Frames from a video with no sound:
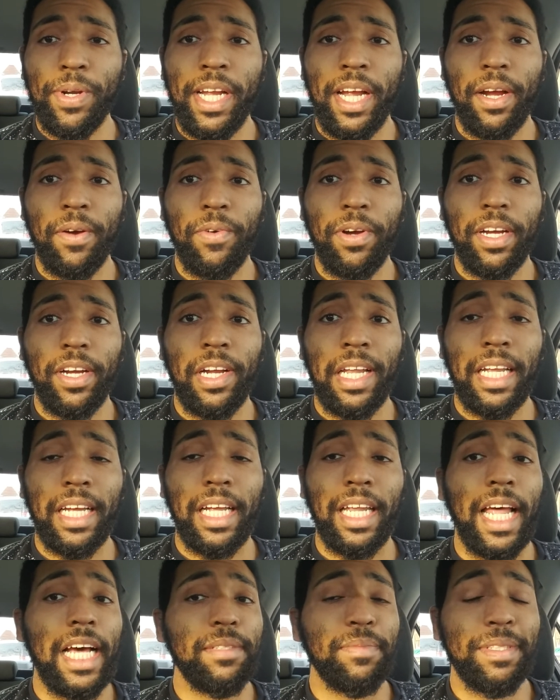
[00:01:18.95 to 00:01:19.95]
where
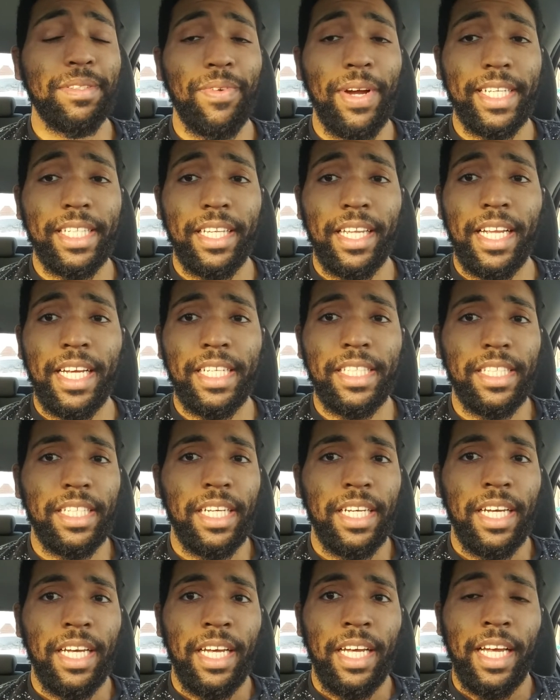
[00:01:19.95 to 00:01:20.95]
Gillespie's wrestling is,
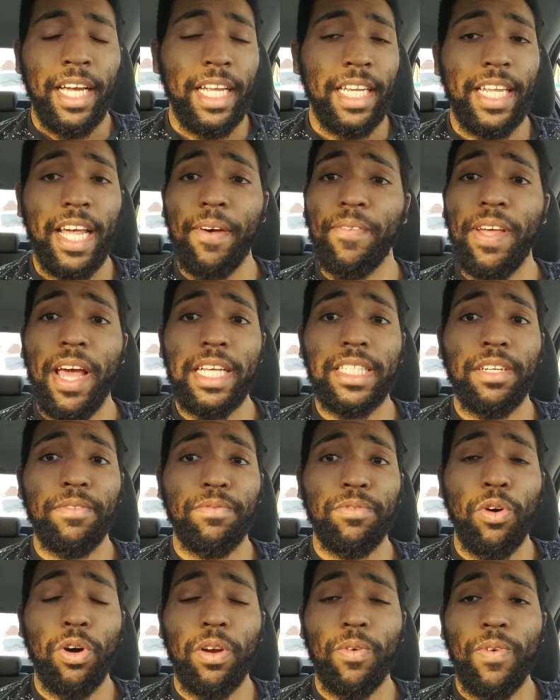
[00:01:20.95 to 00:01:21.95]
and definitely hasn't
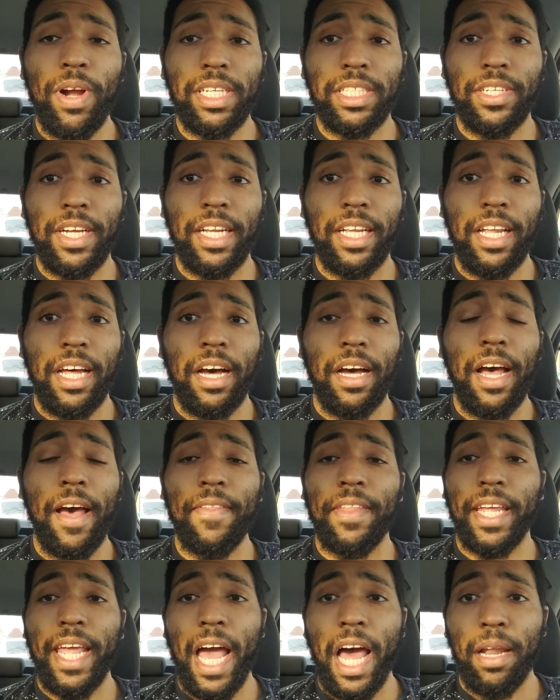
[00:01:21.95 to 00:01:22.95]
fought a wrestler at
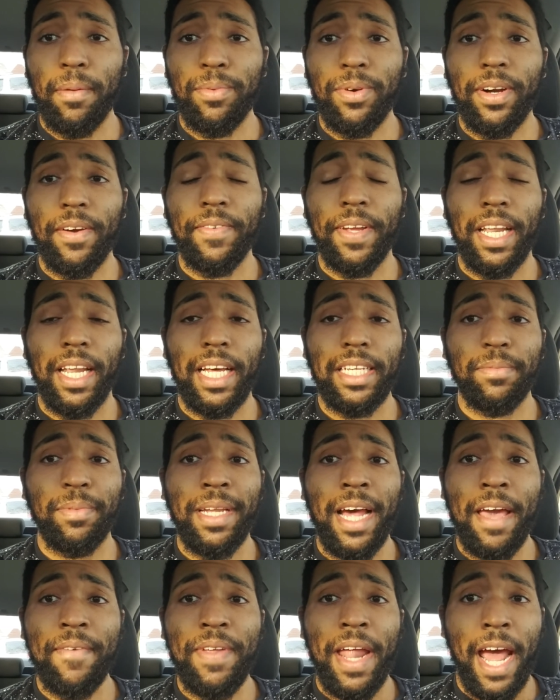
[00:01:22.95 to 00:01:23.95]
the caliber of Gillespie,
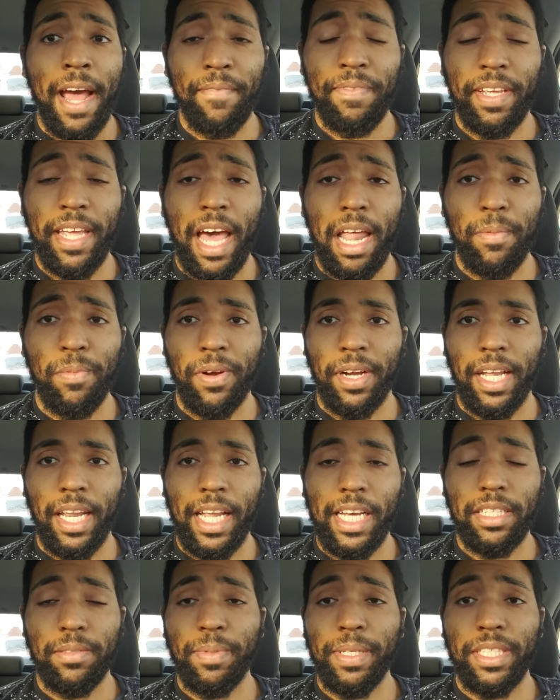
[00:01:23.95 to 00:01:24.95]
not even half the caliber of
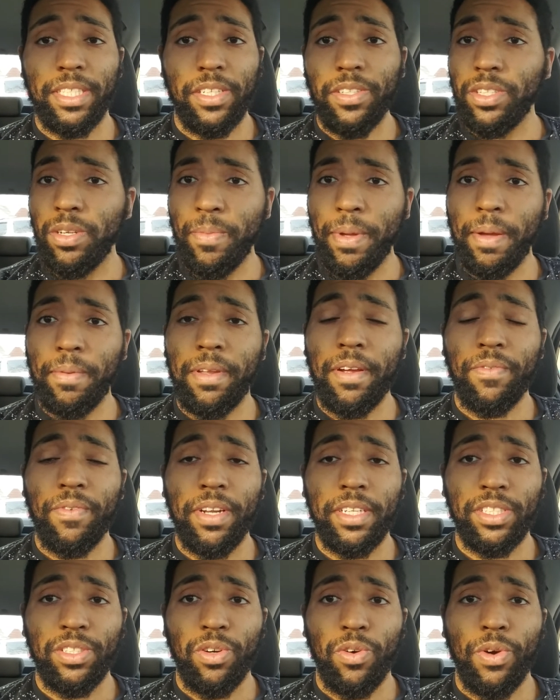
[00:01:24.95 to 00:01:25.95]
Gillespie. So it's gonna be a
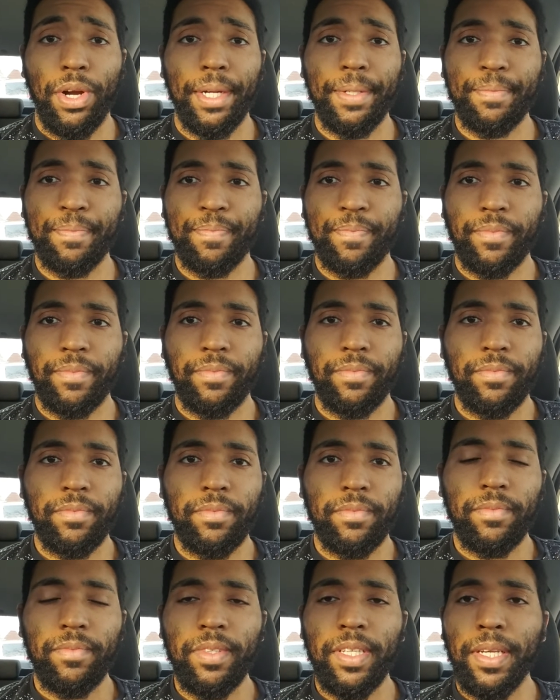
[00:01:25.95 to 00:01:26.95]
different story.
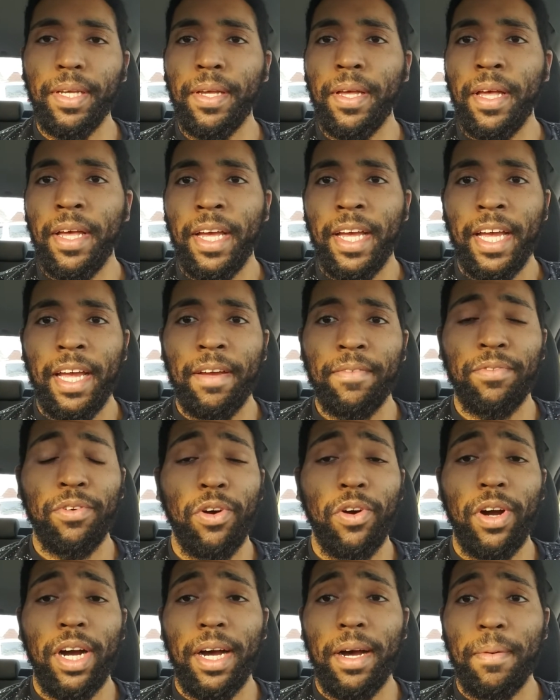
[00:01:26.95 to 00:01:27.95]
And
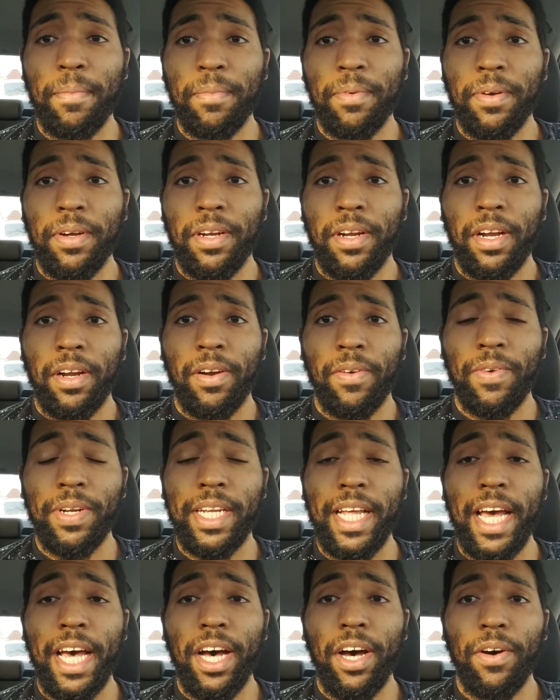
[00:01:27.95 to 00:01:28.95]
for
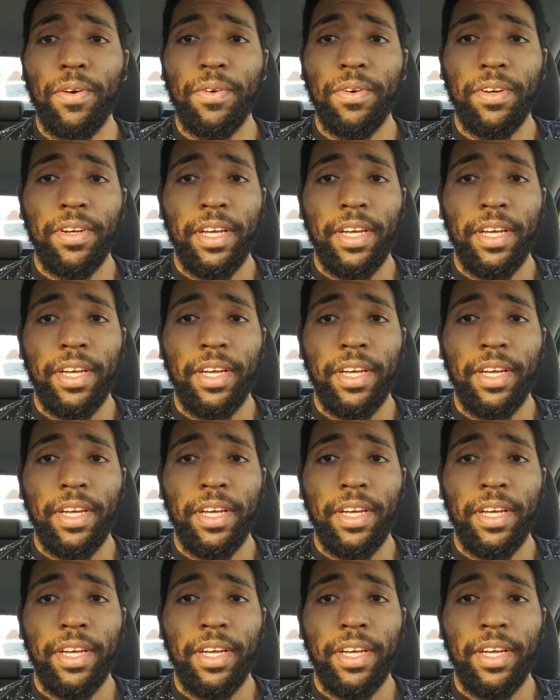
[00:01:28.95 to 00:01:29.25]
Riddell,